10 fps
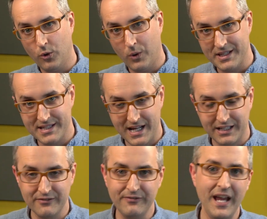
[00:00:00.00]

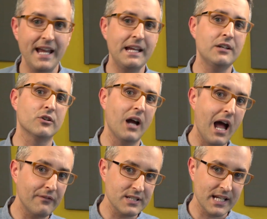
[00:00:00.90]
1-second fade or a
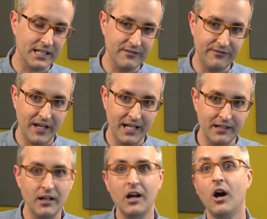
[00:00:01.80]
half-a-second fade,